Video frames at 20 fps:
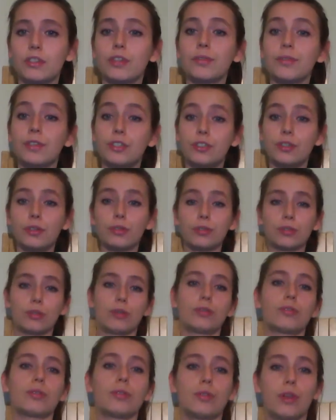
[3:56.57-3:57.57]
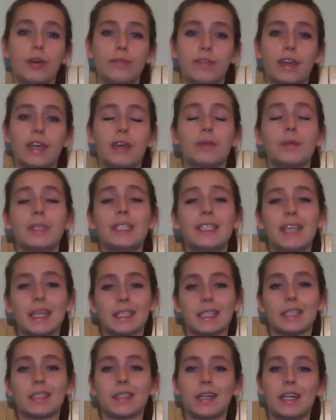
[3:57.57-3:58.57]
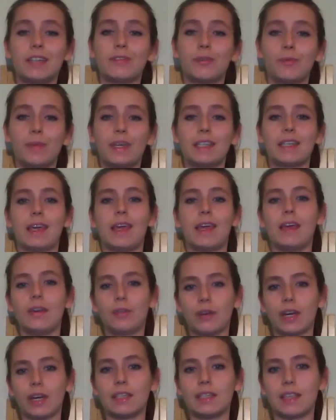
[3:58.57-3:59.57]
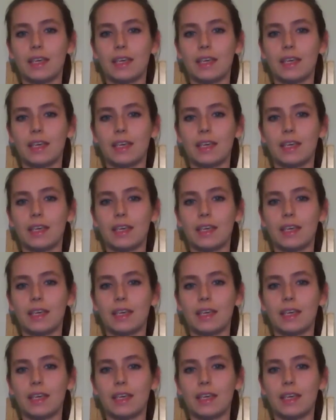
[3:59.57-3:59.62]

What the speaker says: to reduce social loafing, it was necessary for me to increase